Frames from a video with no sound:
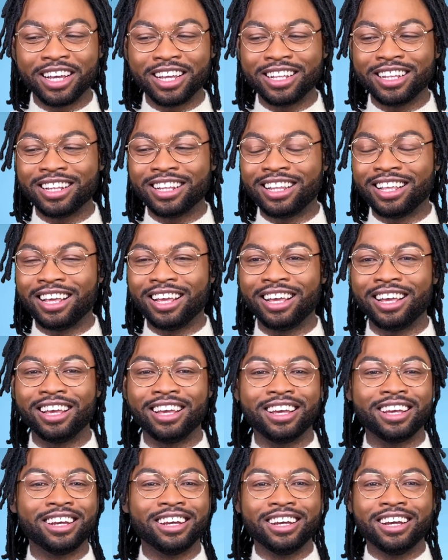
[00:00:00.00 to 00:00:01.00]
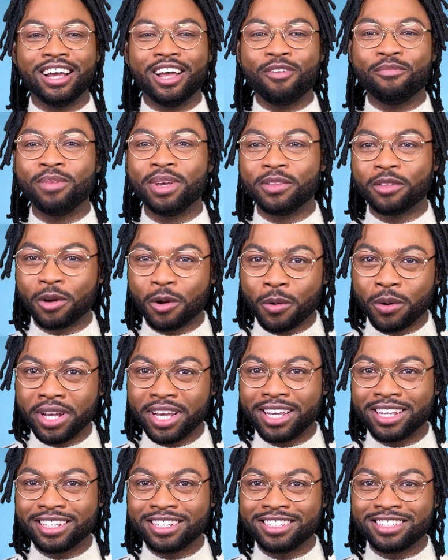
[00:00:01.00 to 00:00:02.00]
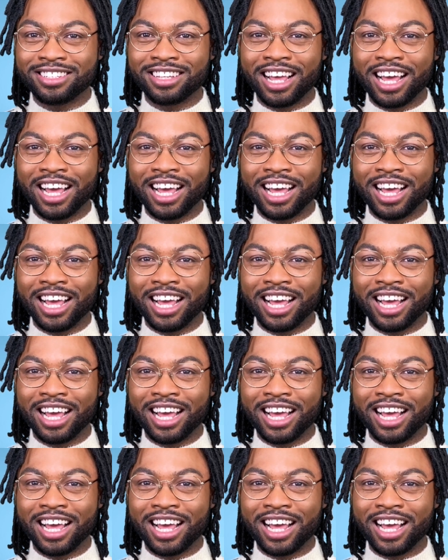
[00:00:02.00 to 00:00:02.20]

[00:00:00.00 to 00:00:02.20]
in the Meet the Queens,